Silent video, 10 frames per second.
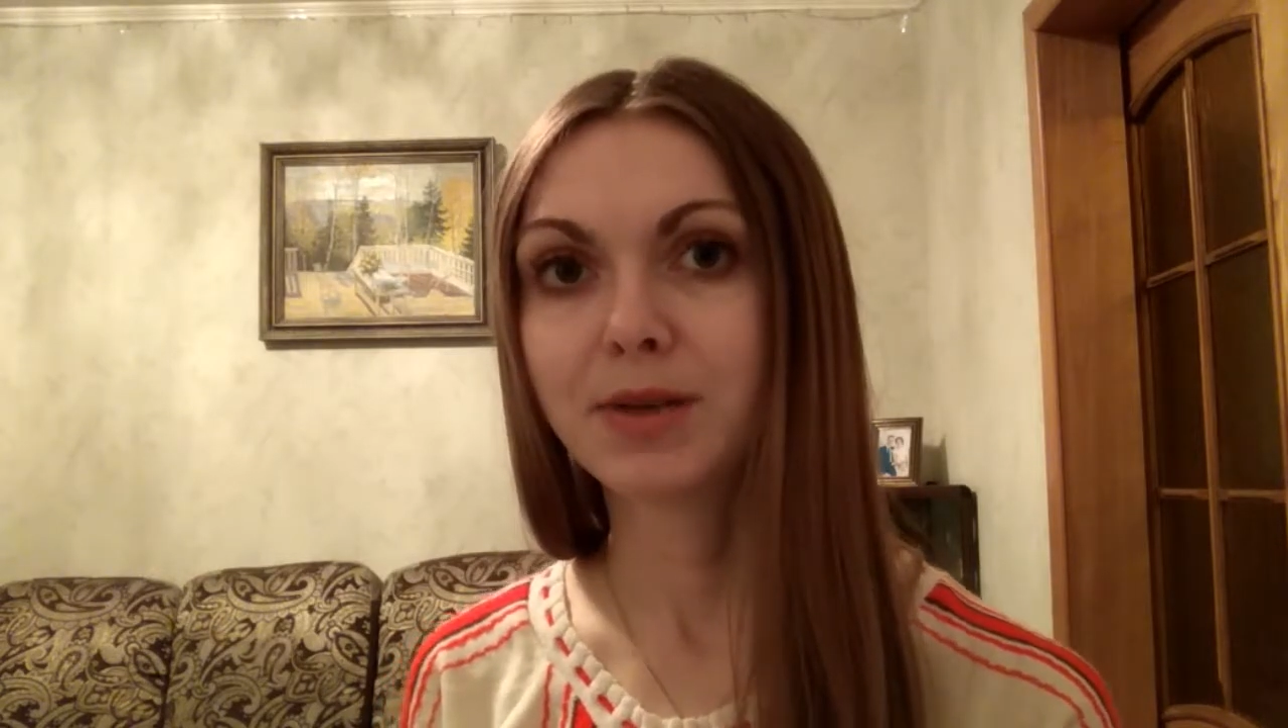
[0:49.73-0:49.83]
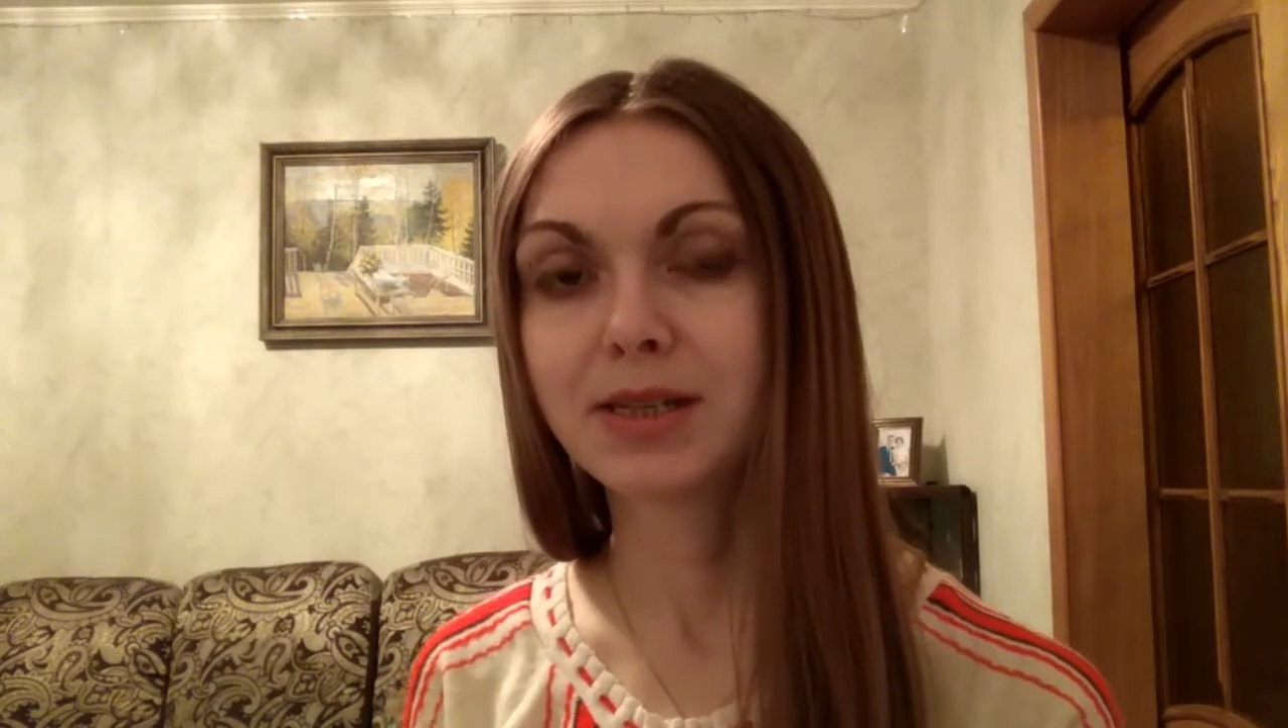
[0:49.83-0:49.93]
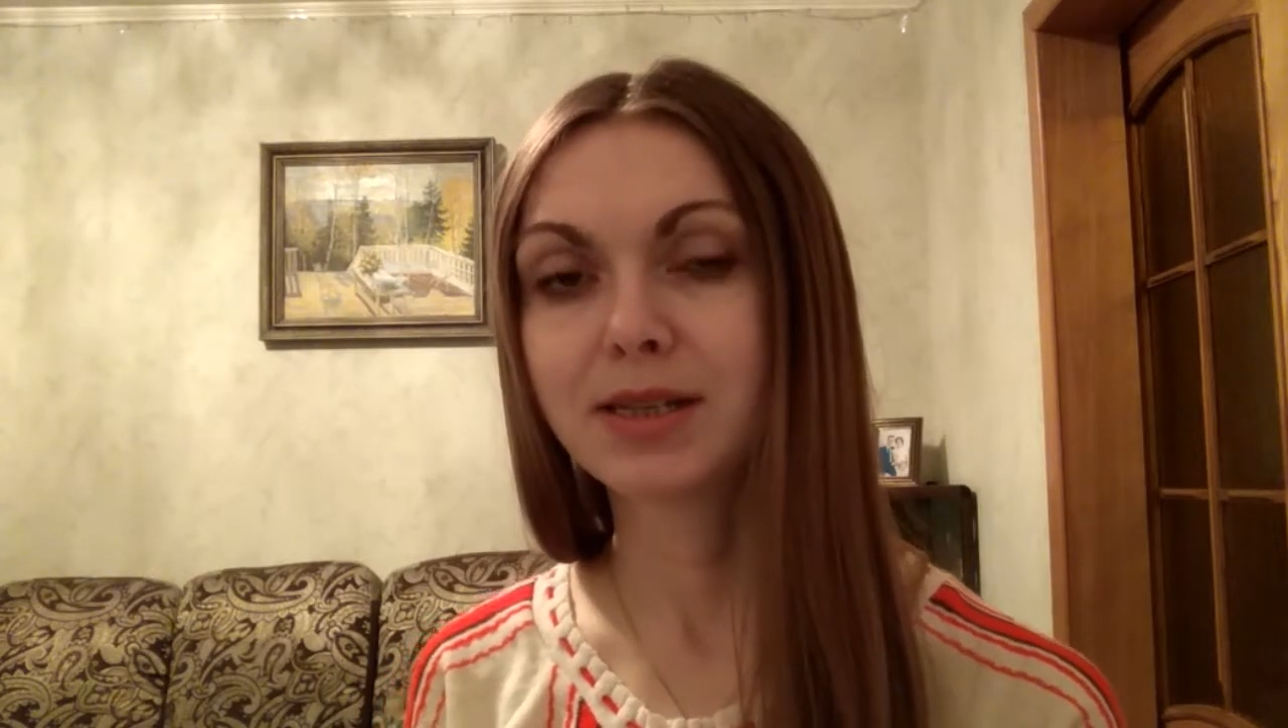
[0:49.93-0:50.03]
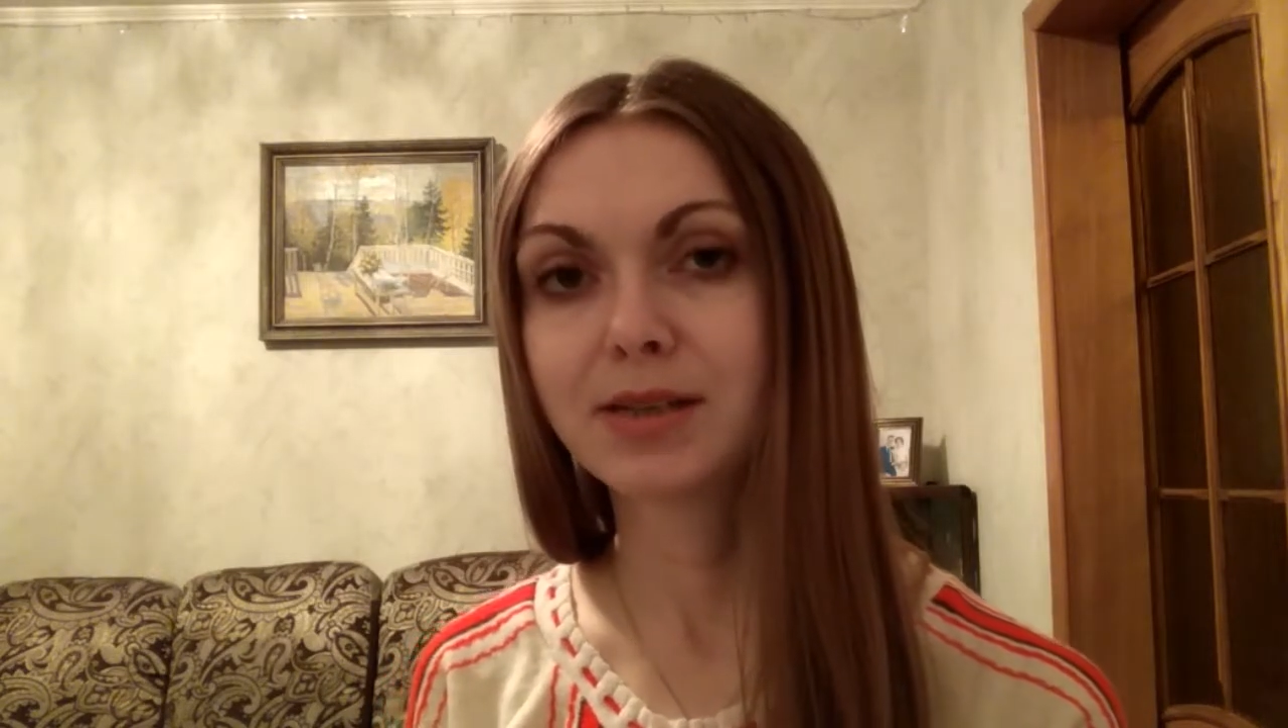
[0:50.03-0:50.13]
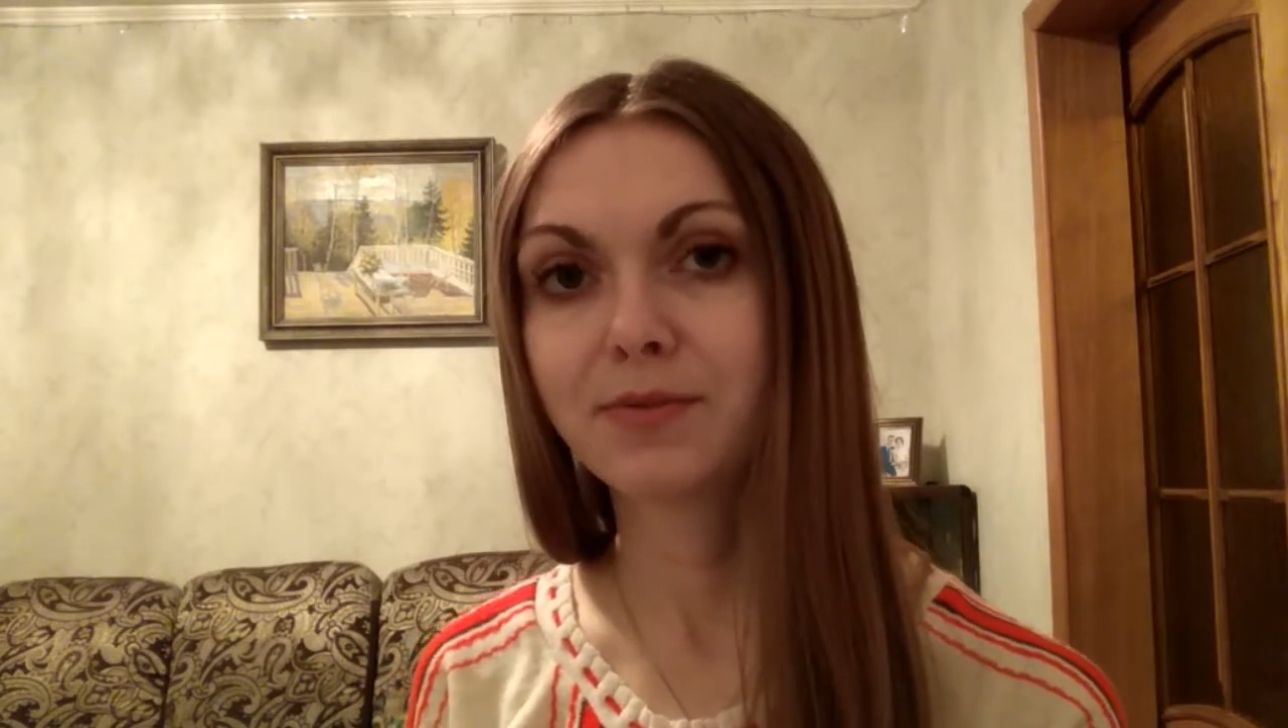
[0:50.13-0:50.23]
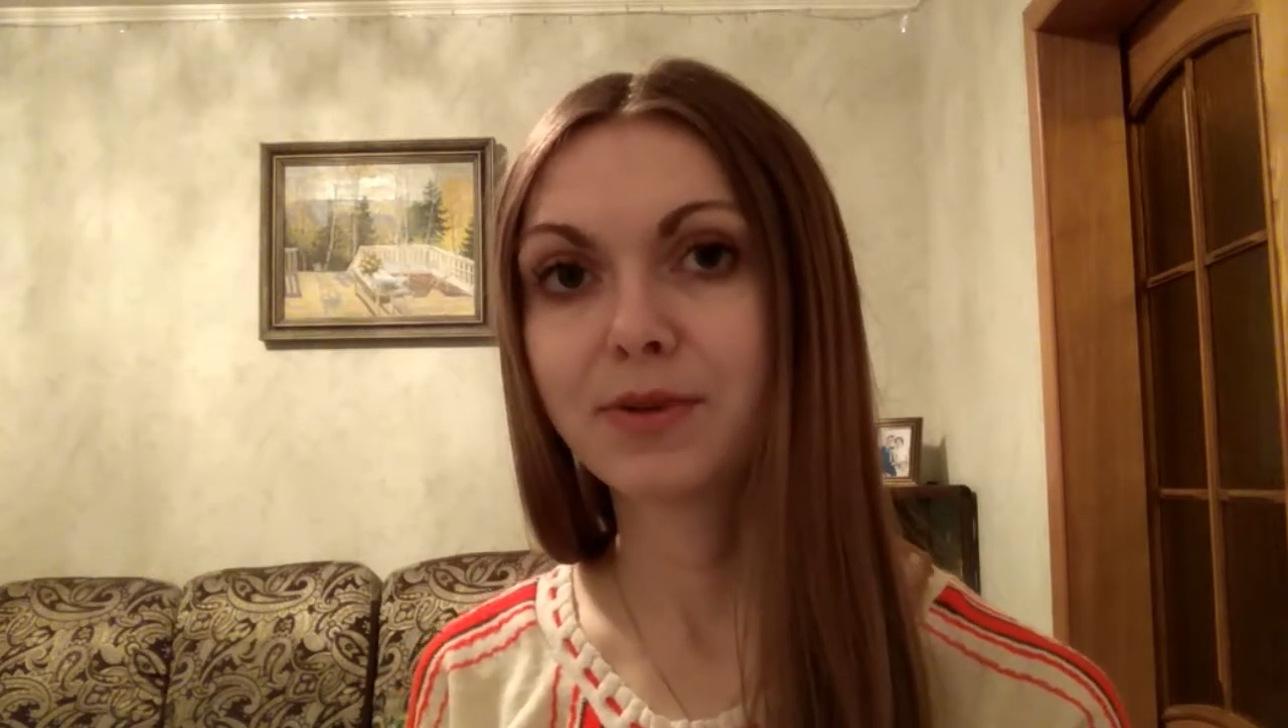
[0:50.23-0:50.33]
business